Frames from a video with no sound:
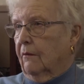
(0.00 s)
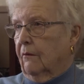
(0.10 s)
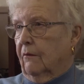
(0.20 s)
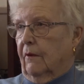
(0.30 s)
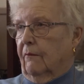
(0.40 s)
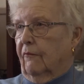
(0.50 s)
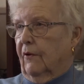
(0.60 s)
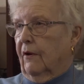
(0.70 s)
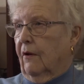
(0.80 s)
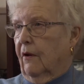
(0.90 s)
so the
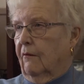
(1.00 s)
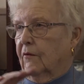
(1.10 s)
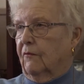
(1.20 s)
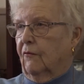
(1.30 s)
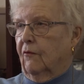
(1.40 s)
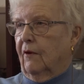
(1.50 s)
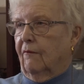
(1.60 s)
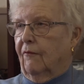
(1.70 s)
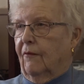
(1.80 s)
Finnhall was full of